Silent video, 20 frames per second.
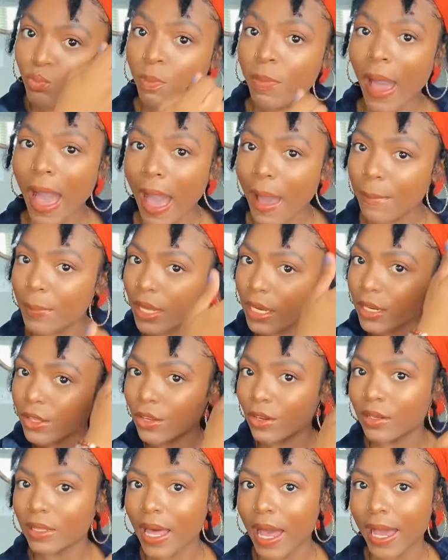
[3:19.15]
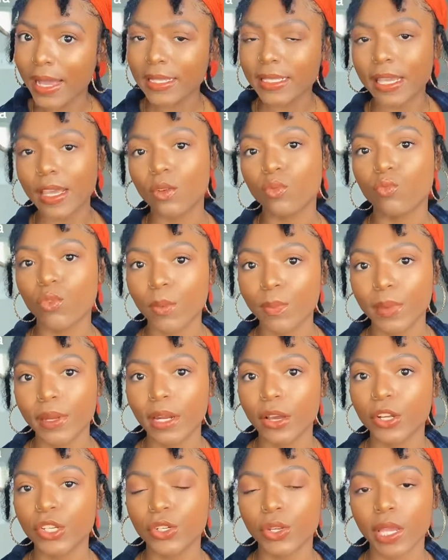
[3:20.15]
popping your locks and ripping
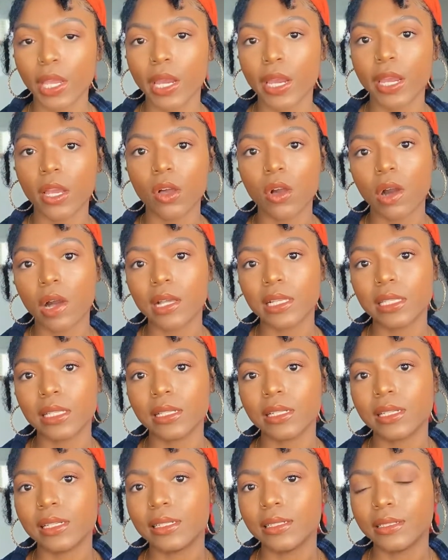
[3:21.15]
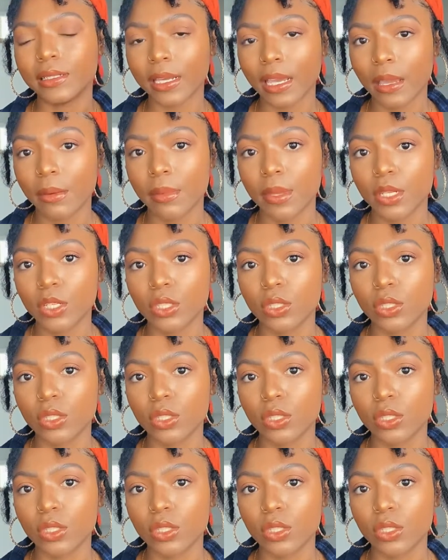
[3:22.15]
out your hair and causing damage.